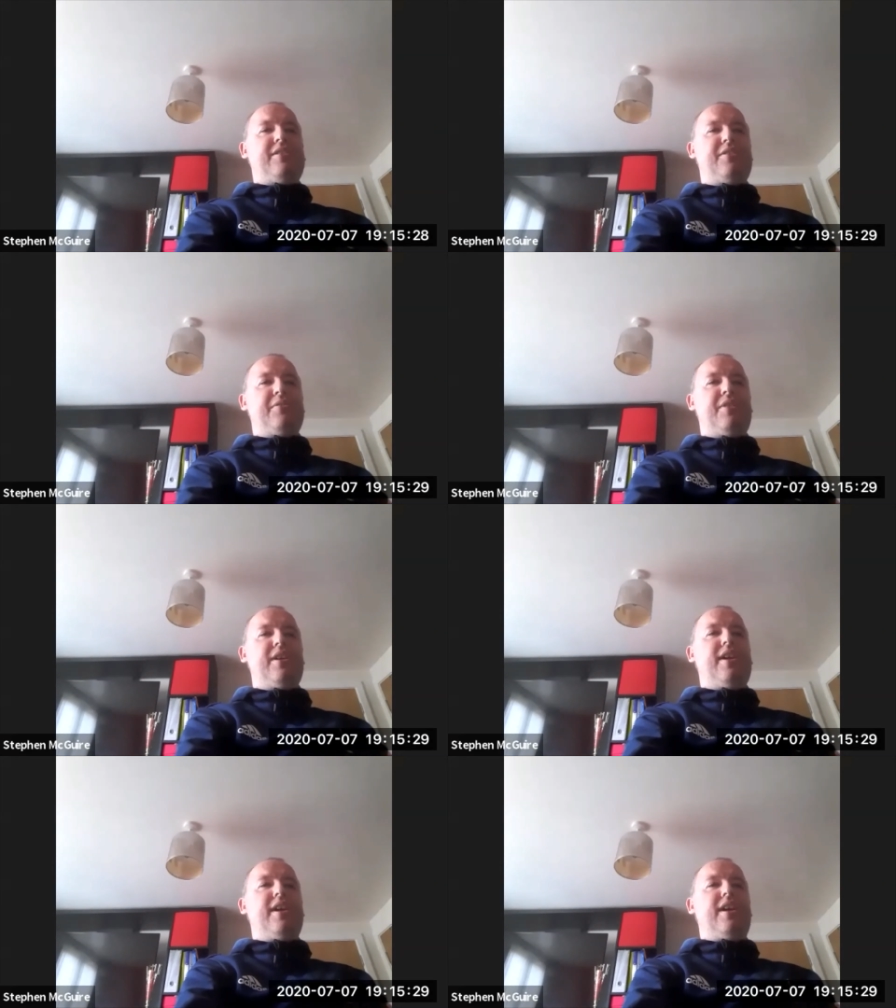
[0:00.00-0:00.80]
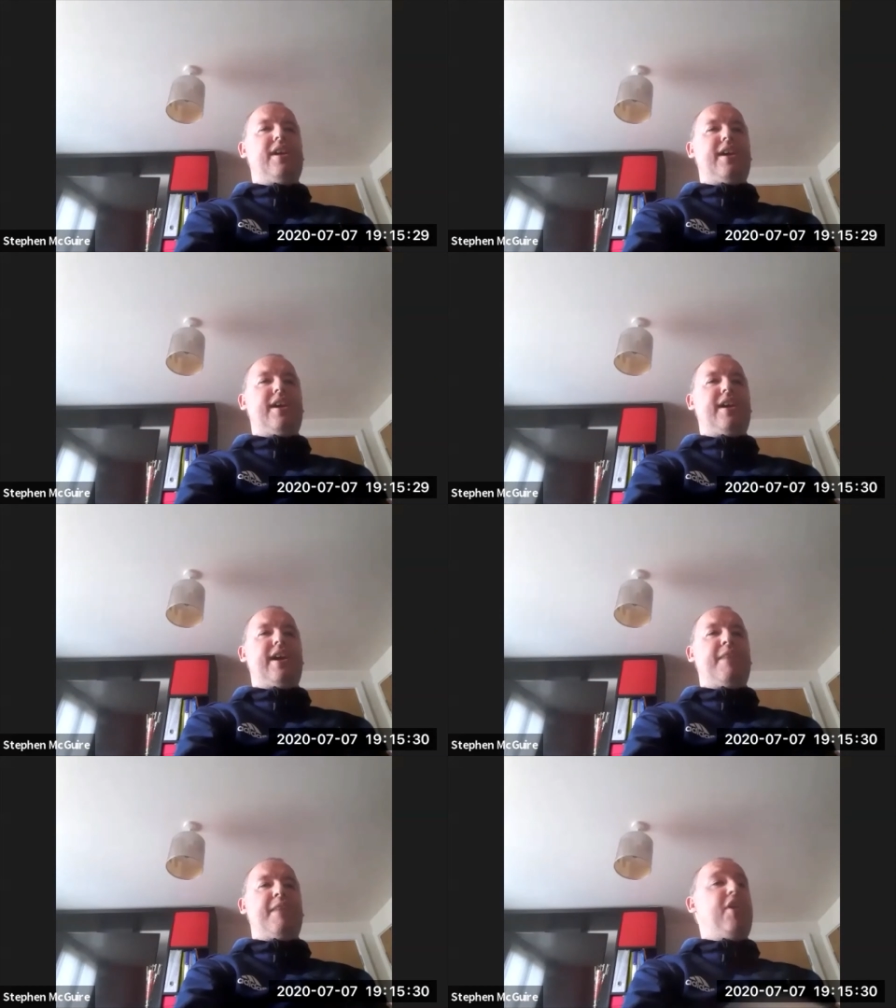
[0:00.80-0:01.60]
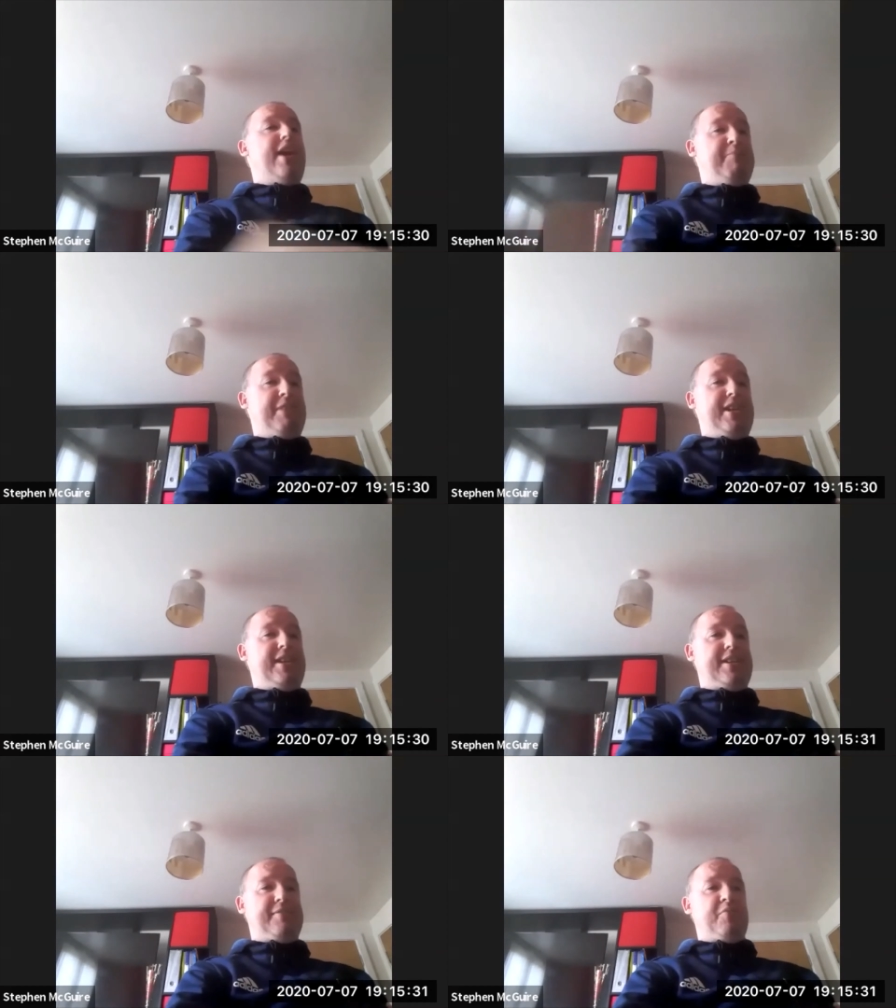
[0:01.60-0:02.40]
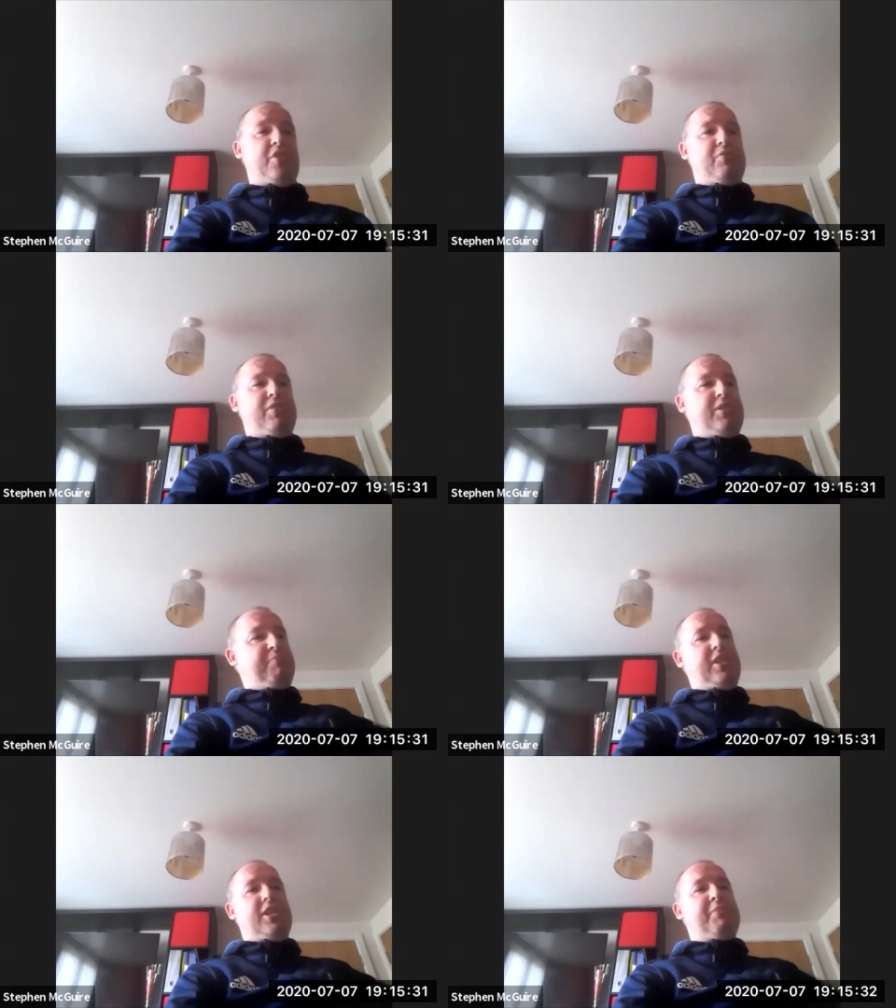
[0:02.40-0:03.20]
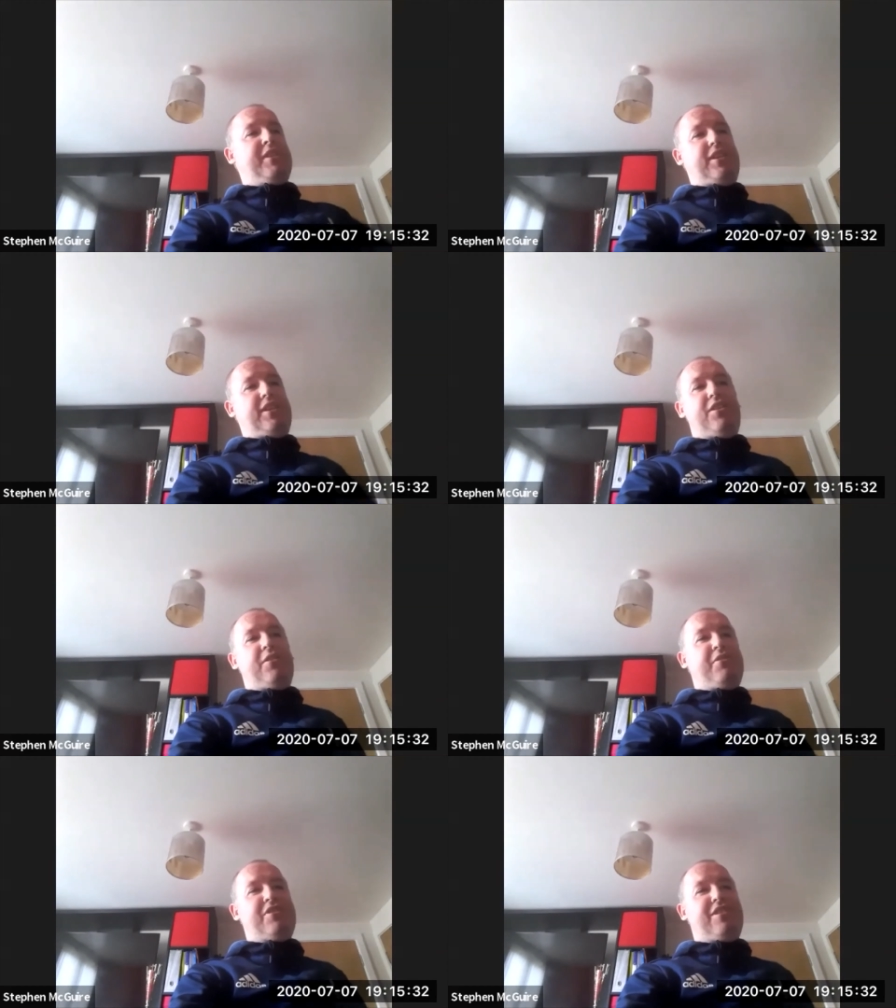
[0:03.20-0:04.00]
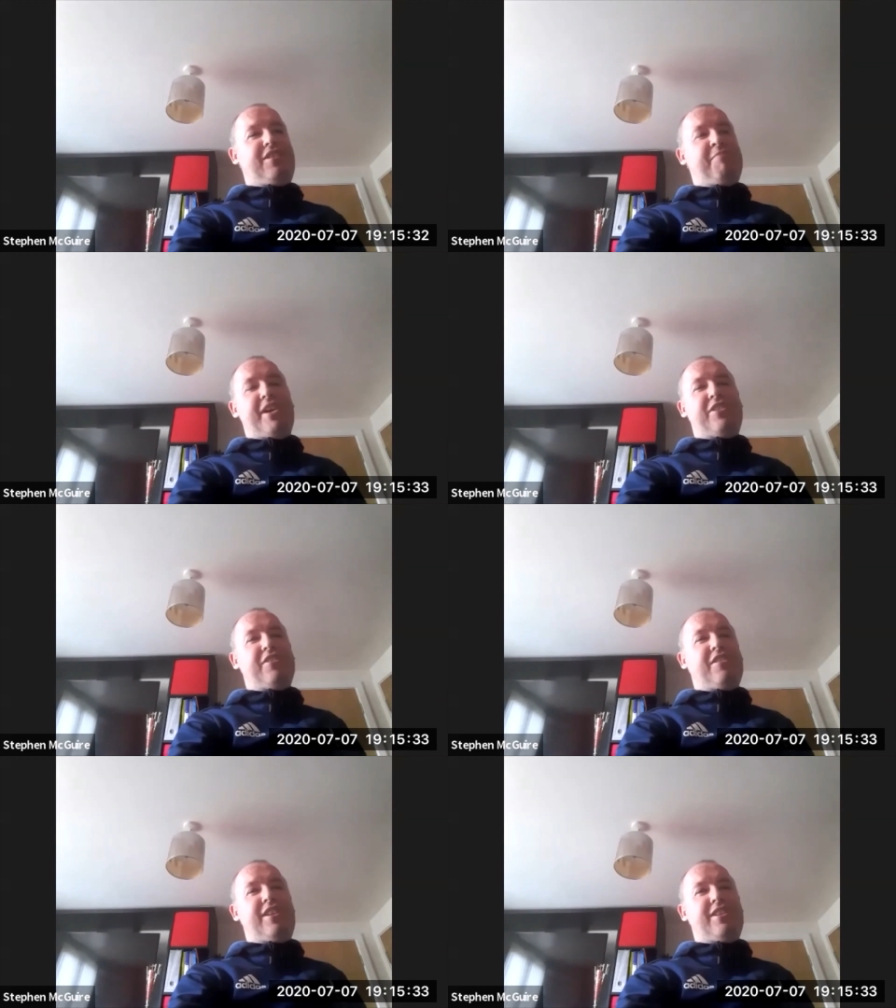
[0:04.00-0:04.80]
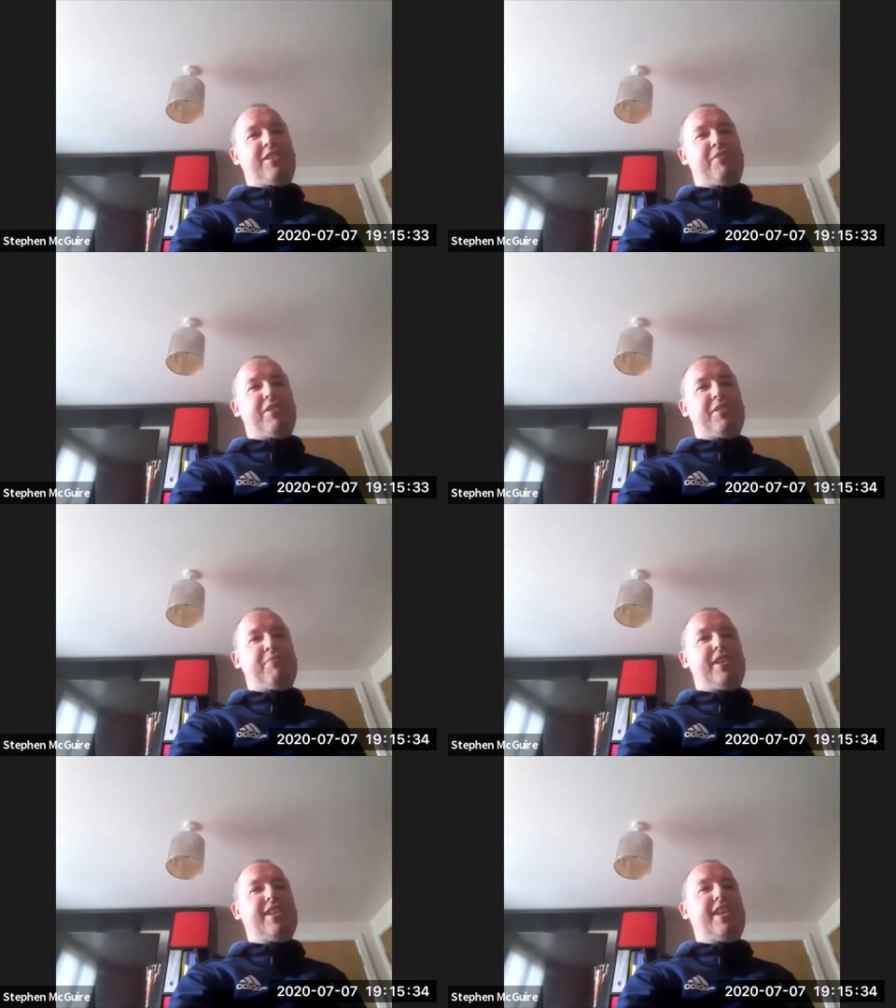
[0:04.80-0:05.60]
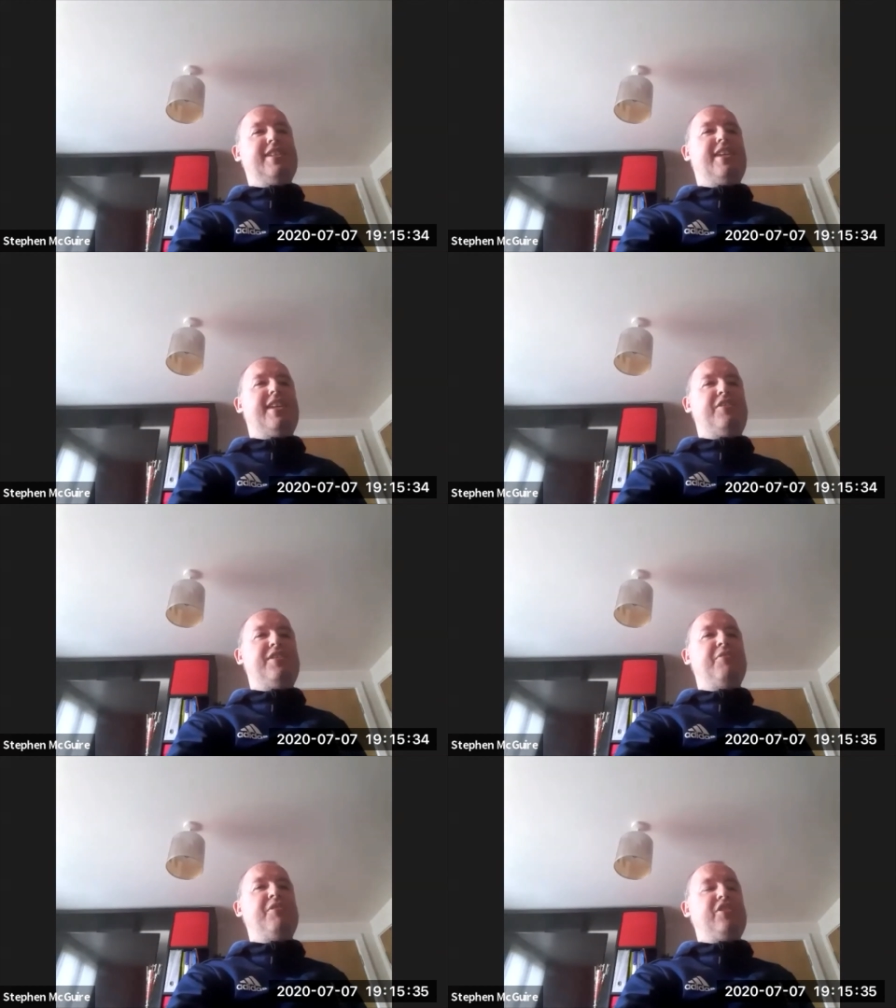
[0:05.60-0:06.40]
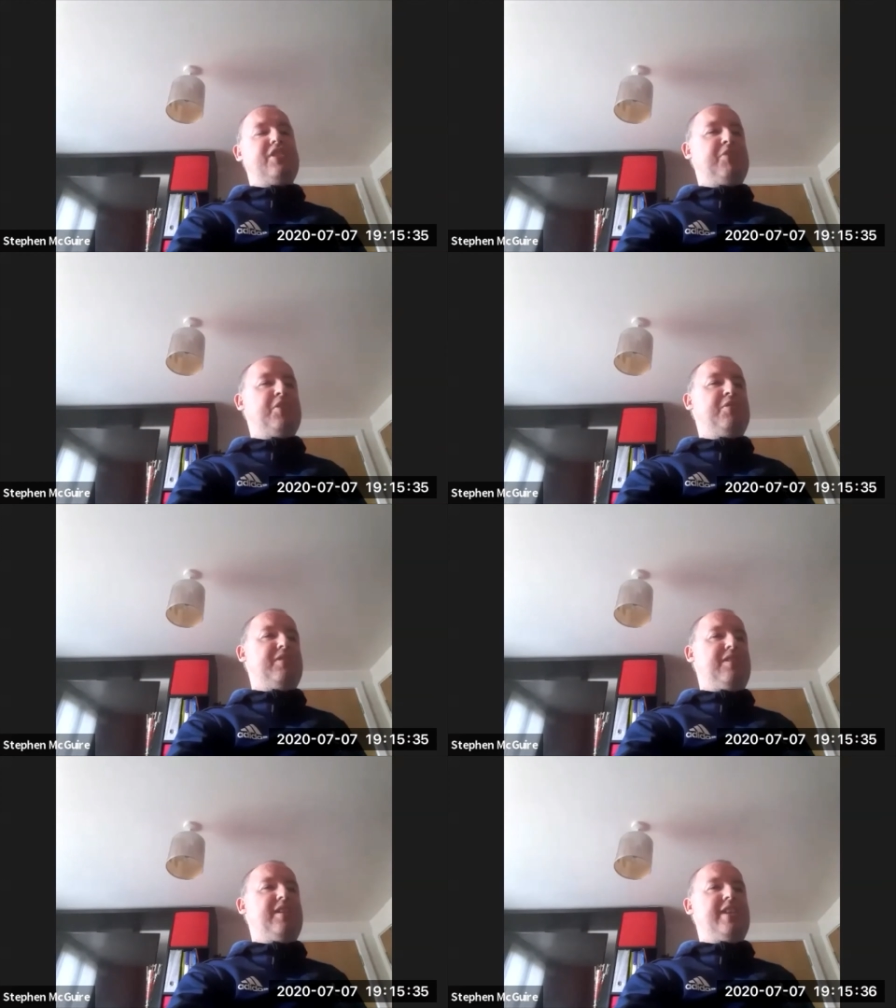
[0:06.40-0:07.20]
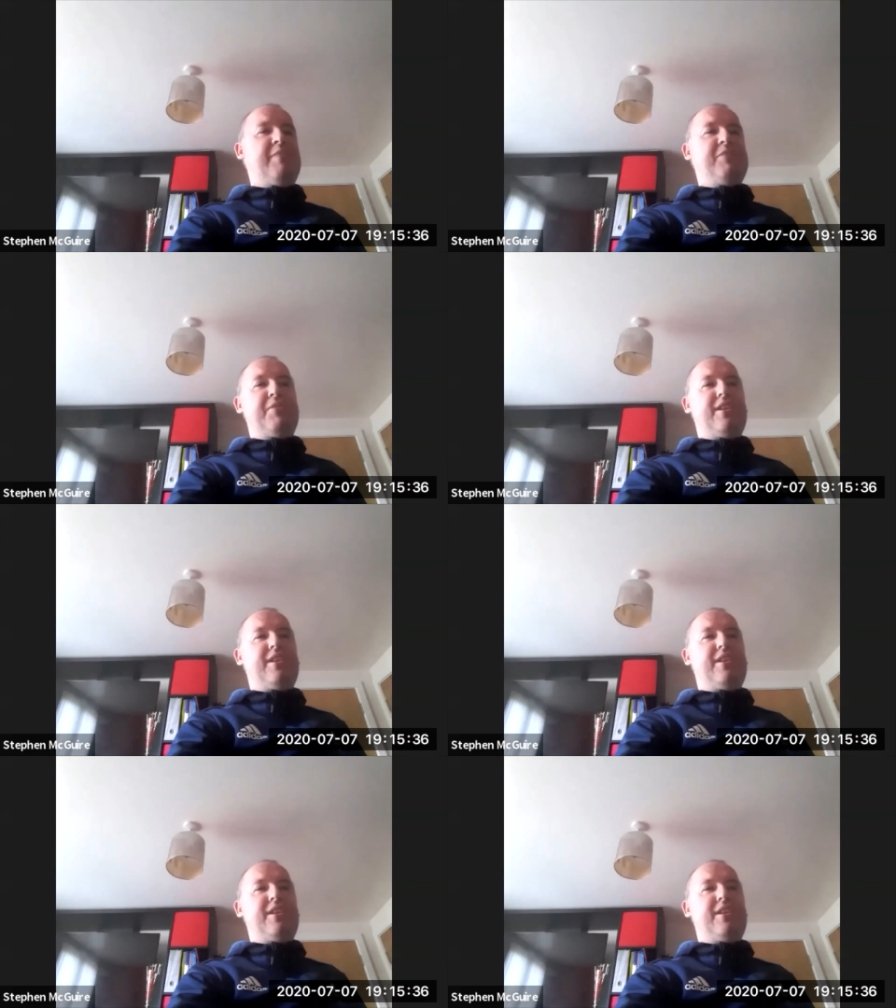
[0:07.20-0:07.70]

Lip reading: So I bought a handbike, which it's been huge in my journey, to be honest. Because as I said, I used to go to the gym 2-3 times a week,